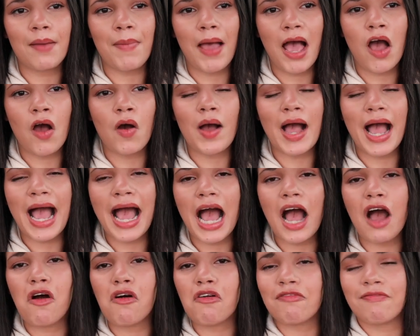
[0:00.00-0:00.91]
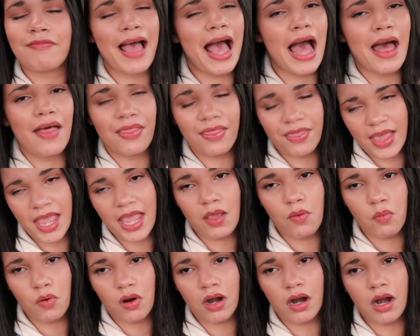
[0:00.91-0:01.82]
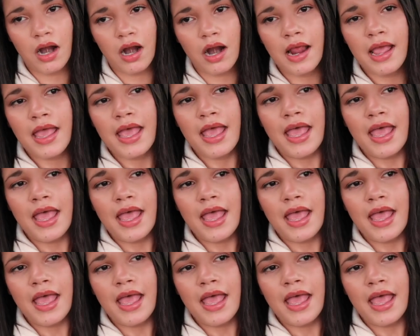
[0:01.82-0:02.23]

about how fat they were.